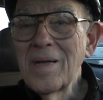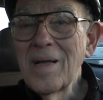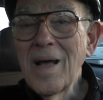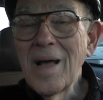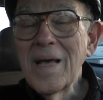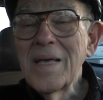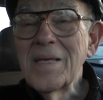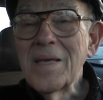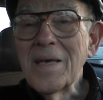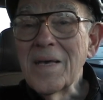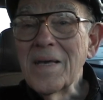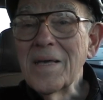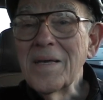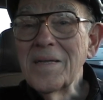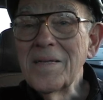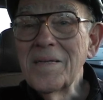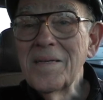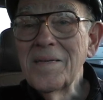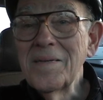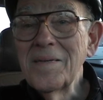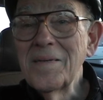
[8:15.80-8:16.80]
I
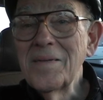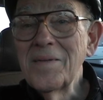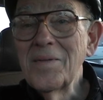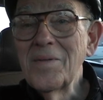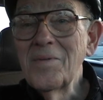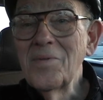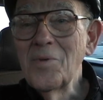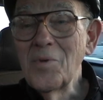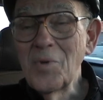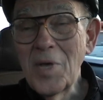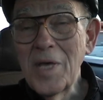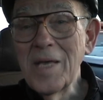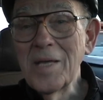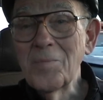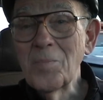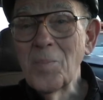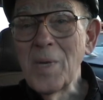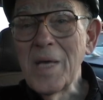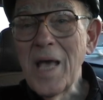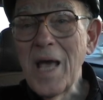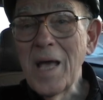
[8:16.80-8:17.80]
can. You
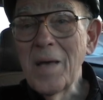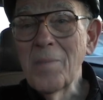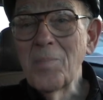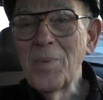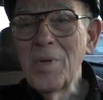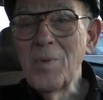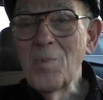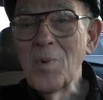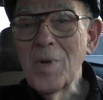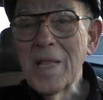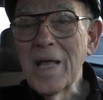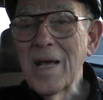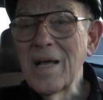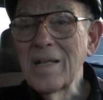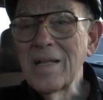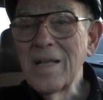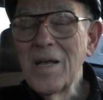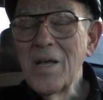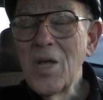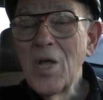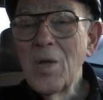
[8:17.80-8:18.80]
can't be happy
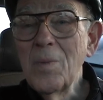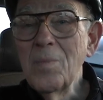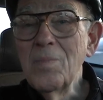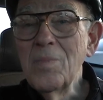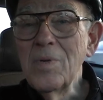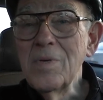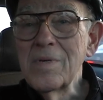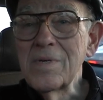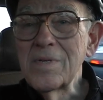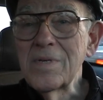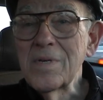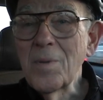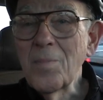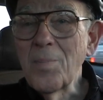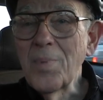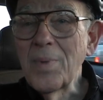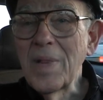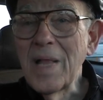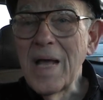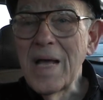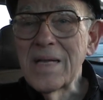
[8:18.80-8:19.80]
without music
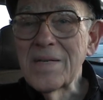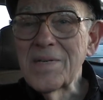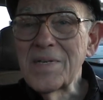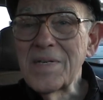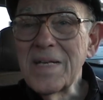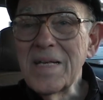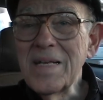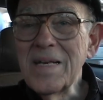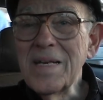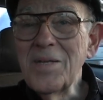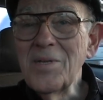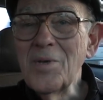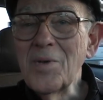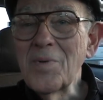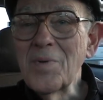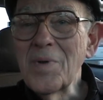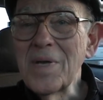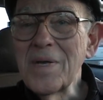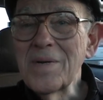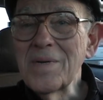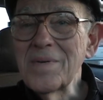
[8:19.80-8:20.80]
blasting in
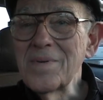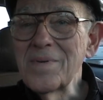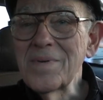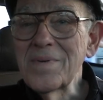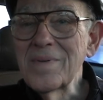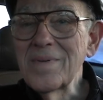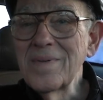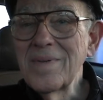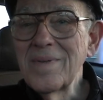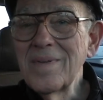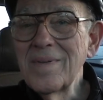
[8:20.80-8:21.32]
your ears?